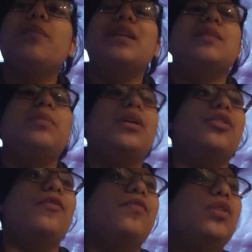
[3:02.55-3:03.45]
We get to play on
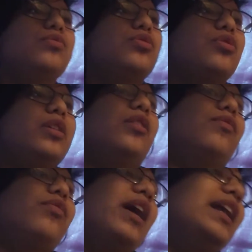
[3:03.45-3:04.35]
our phones during on
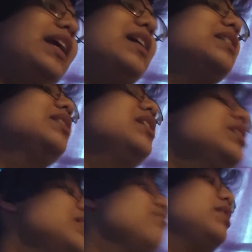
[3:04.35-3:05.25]
Fridays.
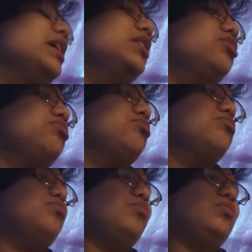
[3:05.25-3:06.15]
We get
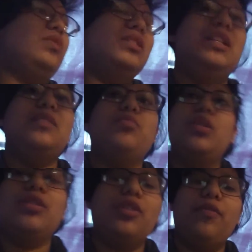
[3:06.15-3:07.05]
to sit
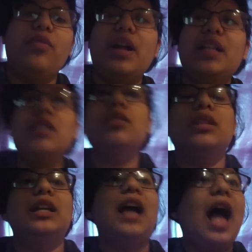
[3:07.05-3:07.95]
with our friends.
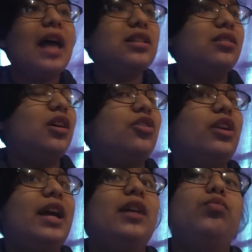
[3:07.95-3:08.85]
The guys, on the other
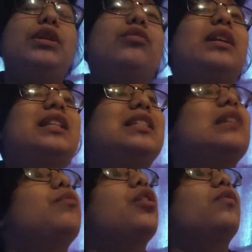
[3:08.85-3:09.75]
hand, we don't get to
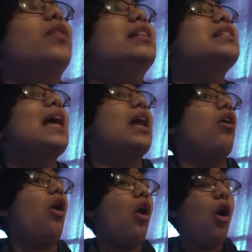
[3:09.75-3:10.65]
sit with our friends at
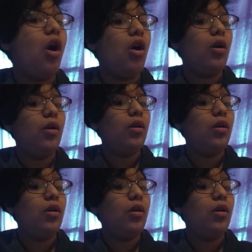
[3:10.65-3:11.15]
all.